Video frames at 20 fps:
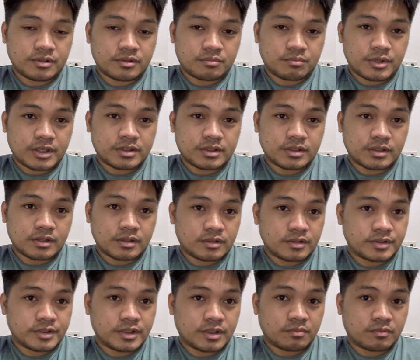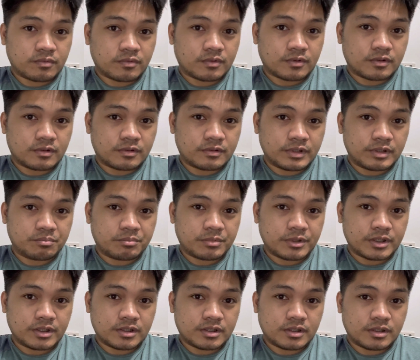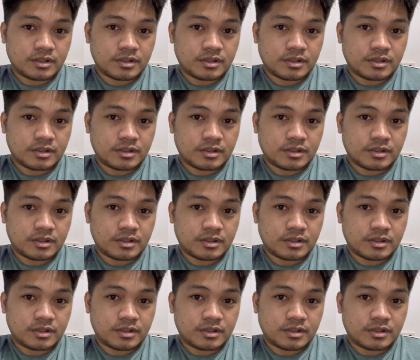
bicycle shop for repair.